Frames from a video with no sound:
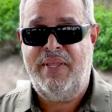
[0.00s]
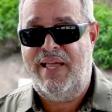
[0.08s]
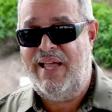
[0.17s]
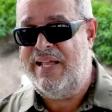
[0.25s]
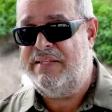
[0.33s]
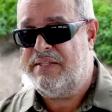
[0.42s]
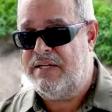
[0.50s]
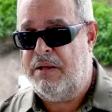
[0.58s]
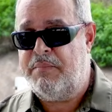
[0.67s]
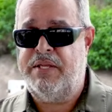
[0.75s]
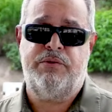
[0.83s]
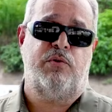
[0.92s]

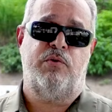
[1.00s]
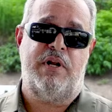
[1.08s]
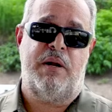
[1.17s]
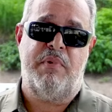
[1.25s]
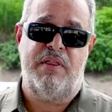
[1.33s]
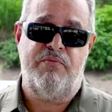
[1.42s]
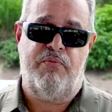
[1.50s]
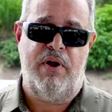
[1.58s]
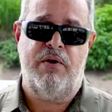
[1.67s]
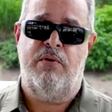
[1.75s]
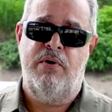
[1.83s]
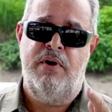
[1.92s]
Security, Firearms
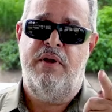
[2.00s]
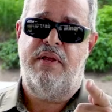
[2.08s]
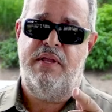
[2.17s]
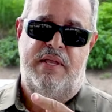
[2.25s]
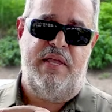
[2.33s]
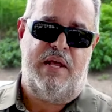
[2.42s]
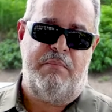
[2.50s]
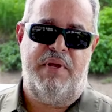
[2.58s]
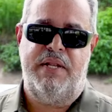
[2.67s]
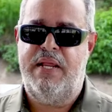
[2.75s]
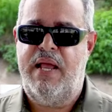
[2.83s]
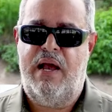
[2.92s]
Training, and
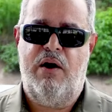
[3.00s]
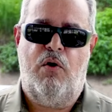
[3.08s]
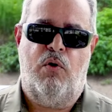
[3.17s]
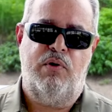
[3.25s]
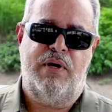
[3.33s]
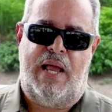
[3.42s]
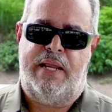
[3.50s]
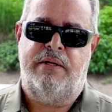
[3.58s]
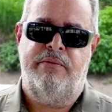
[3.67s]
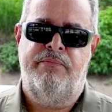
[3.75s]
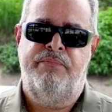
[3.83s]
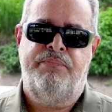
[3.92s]
Online Gunsmithing.